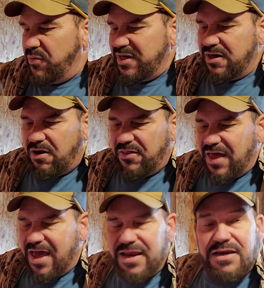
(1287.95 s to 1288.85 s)
we did all of
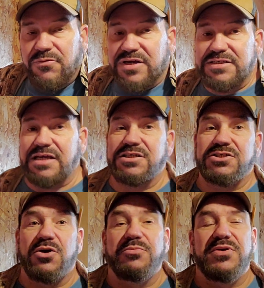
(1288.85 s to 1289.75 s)
that, and anyways, I
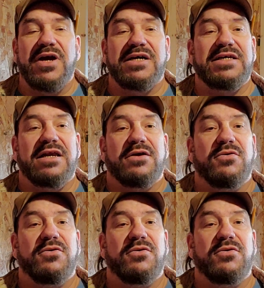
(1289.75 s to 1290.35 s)
just hope you guys had a